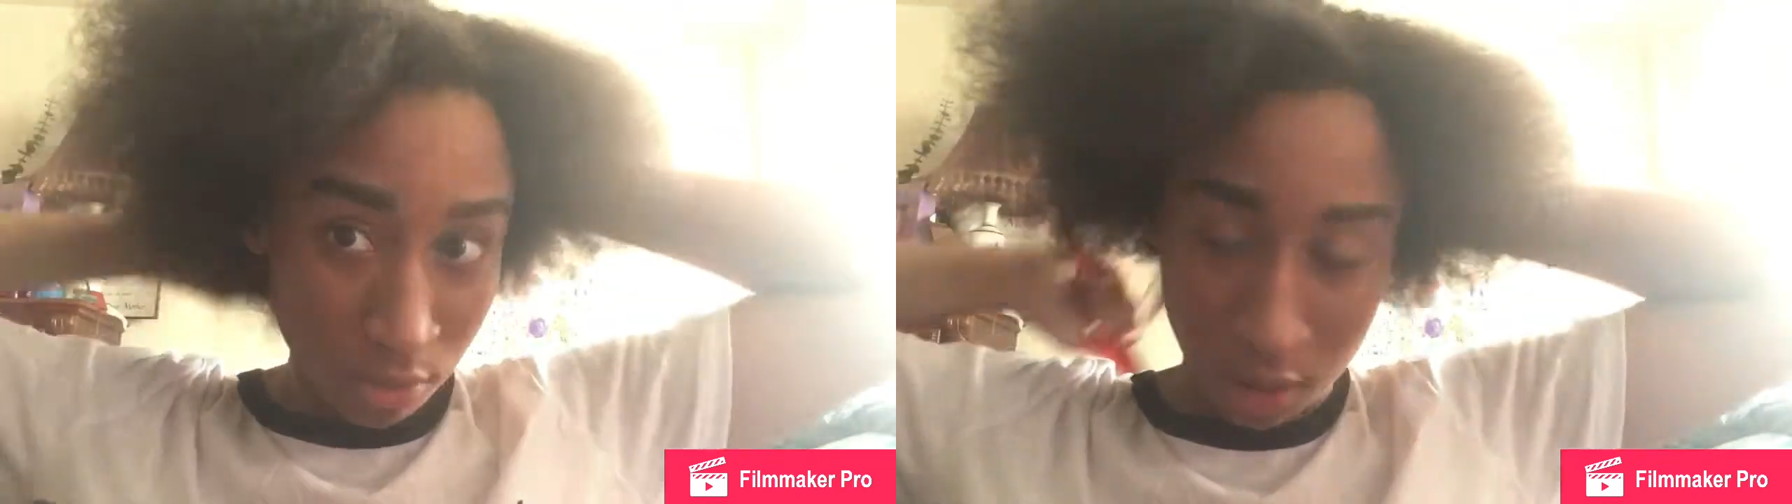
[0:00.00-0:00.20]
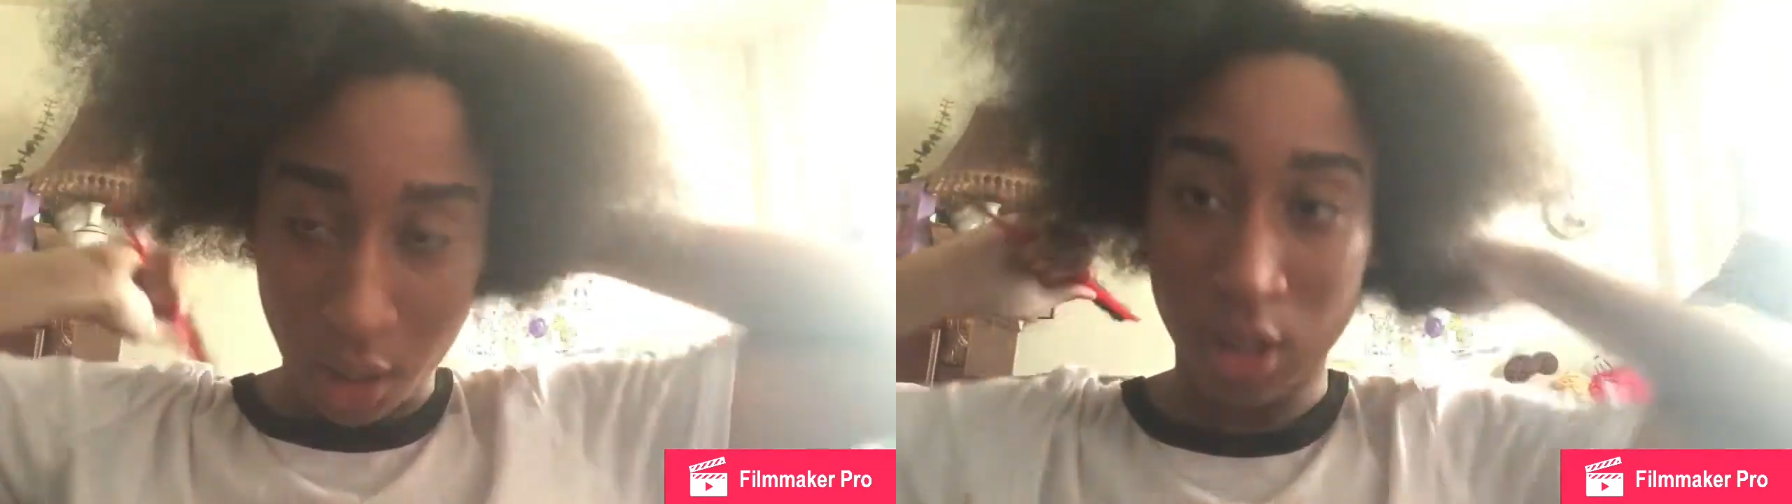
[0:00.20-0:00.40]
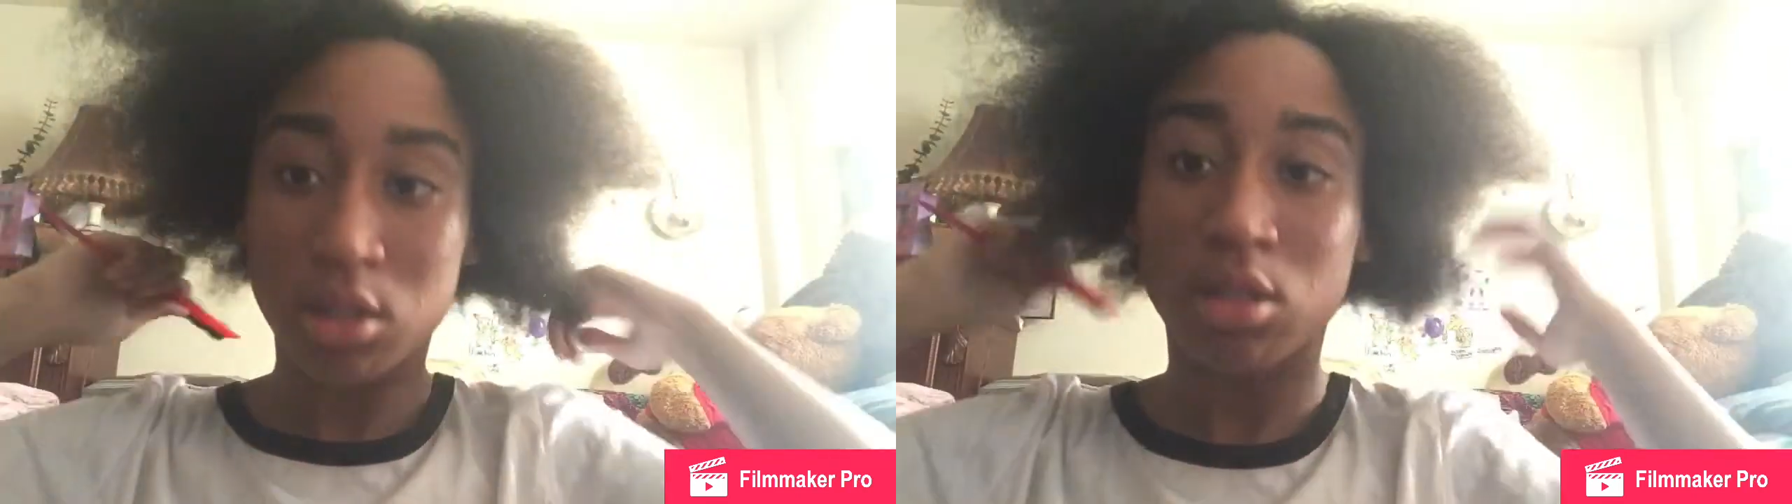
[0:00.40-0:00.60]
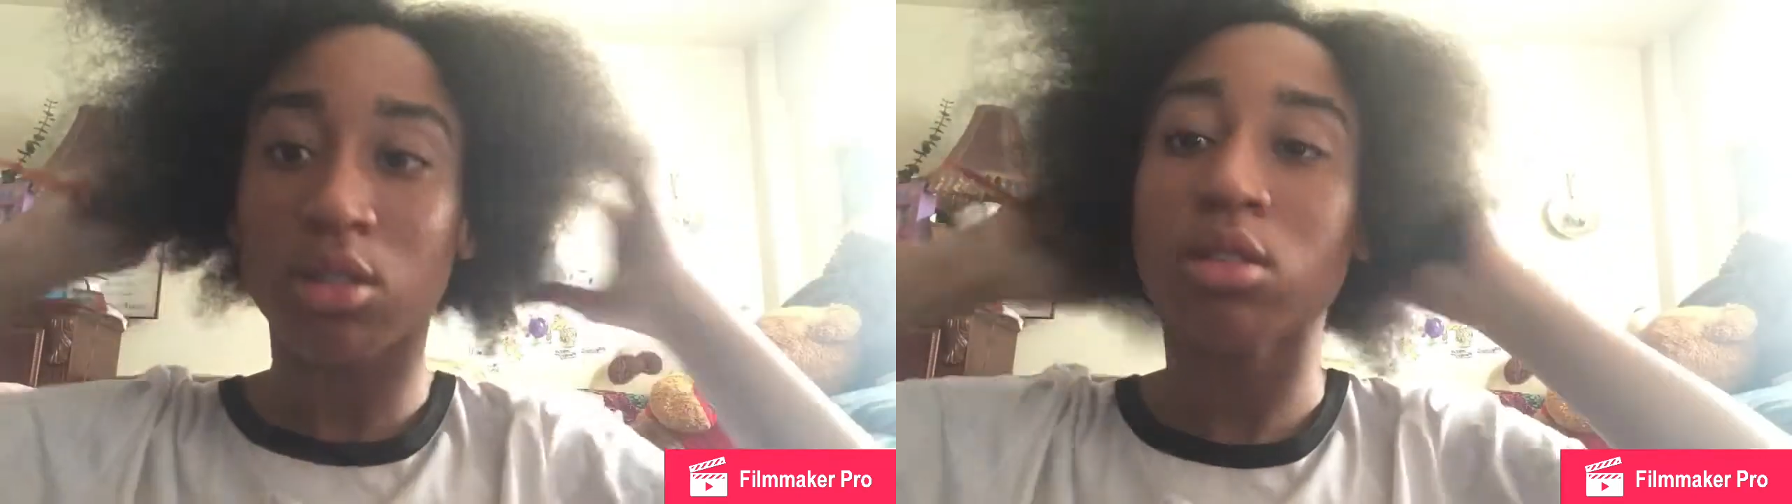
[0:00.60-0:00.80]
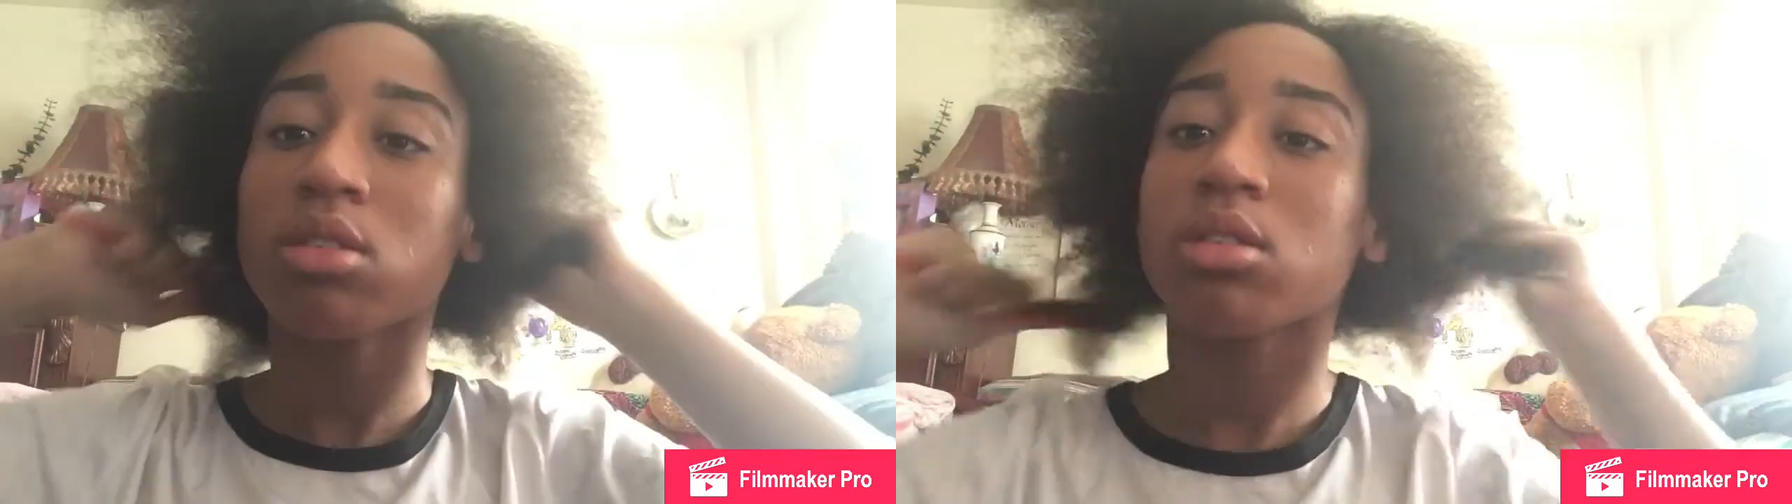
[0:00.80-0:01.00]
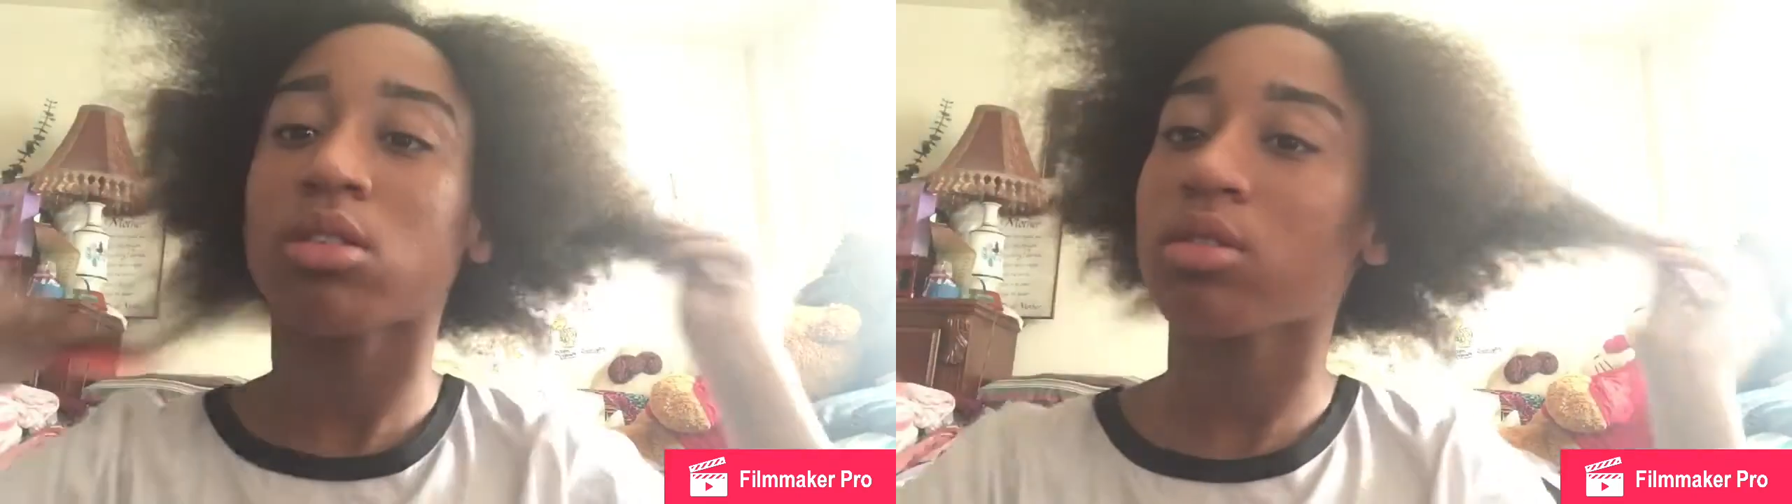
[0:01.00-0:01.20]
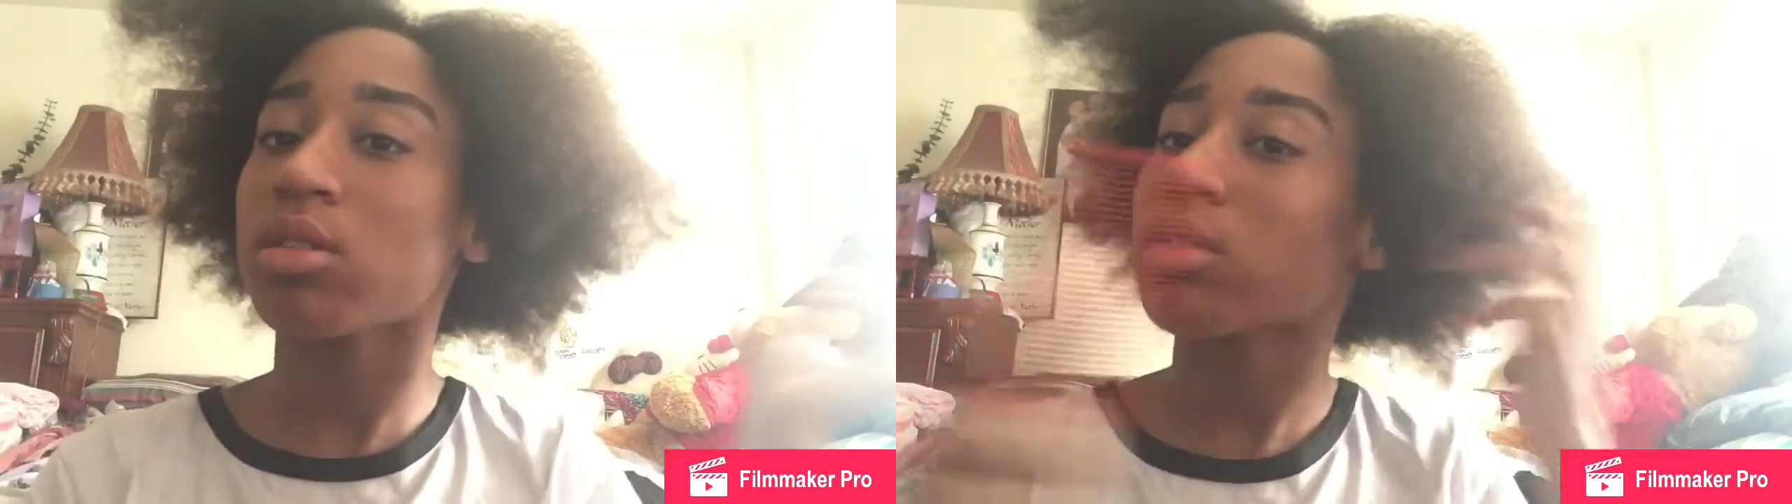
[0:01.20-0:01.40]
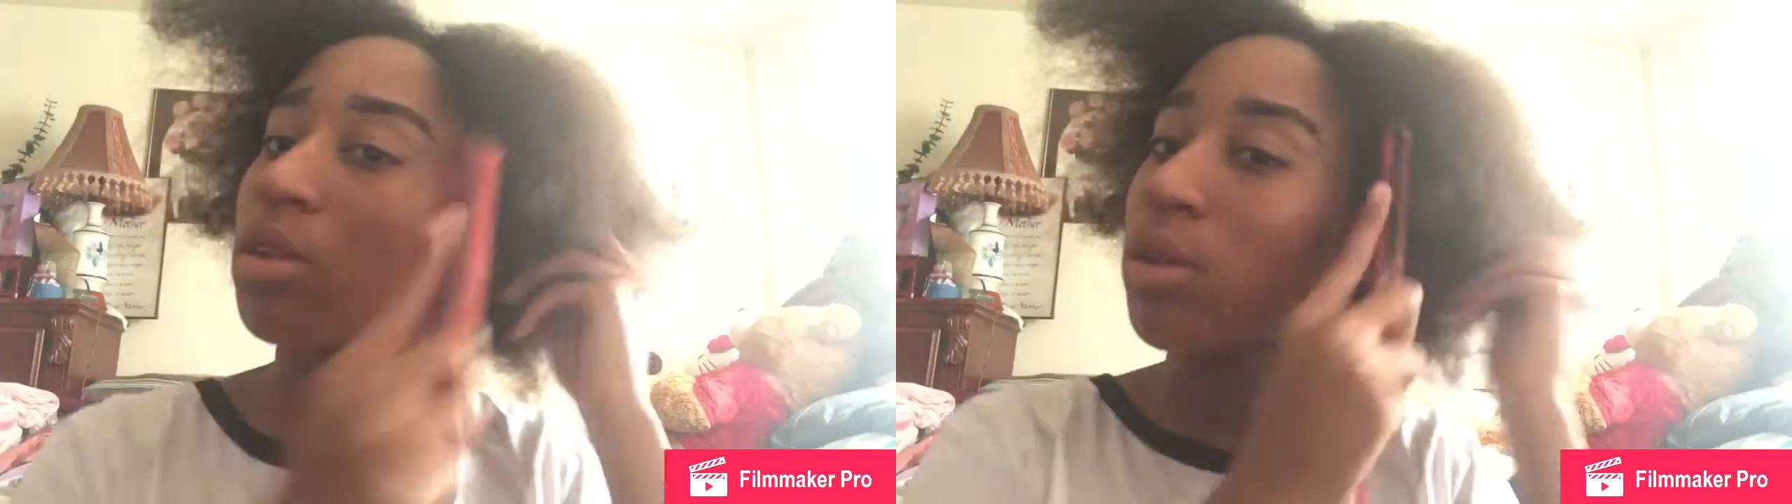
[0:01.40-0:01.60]
like,
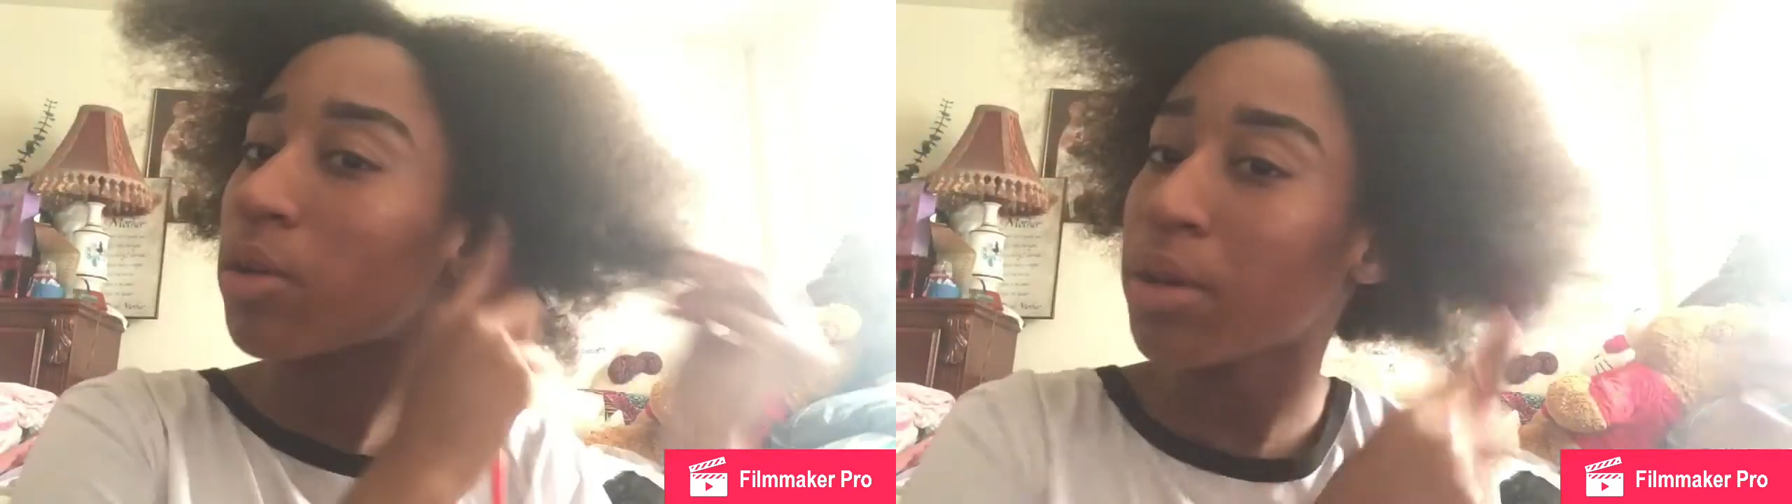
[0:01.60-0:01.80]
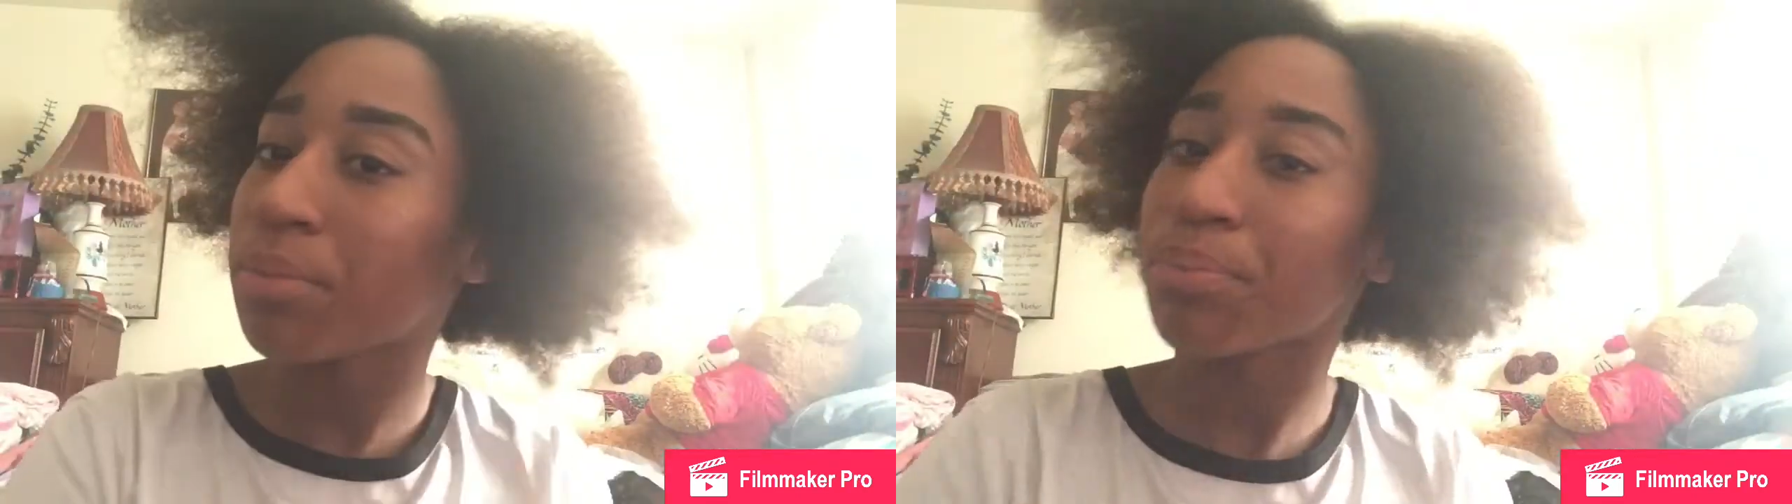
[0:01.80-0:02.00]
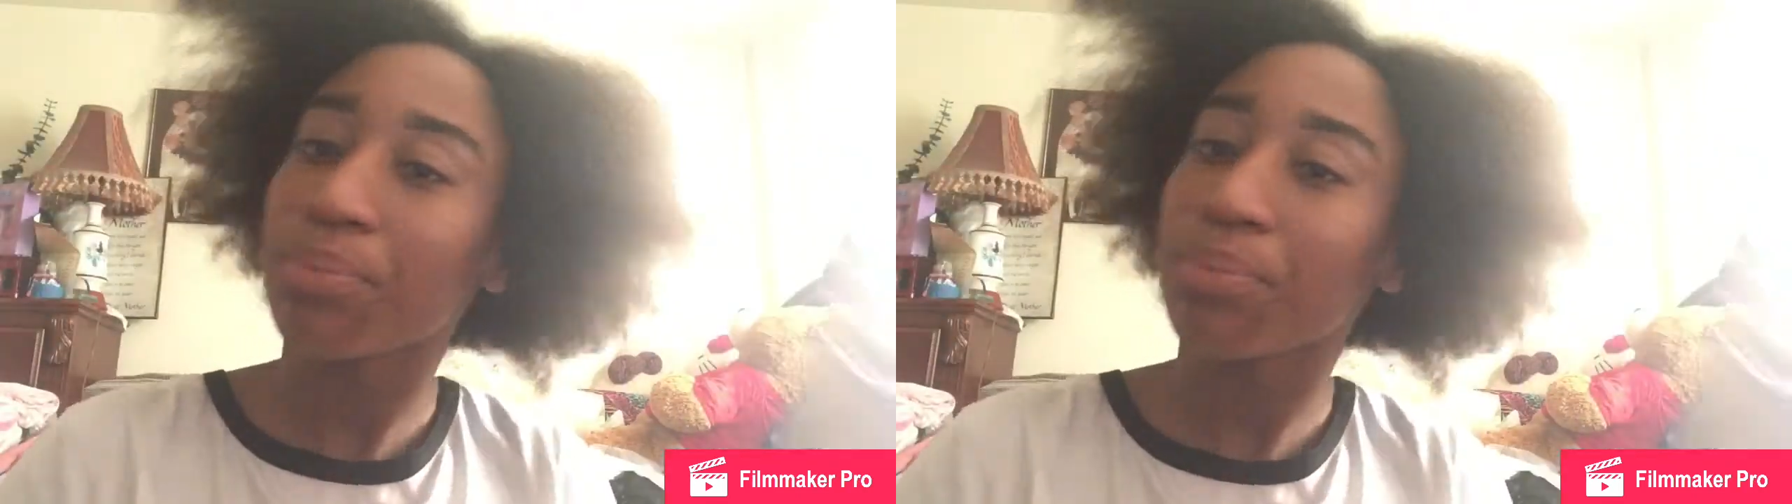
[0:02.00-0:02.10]
so annoying.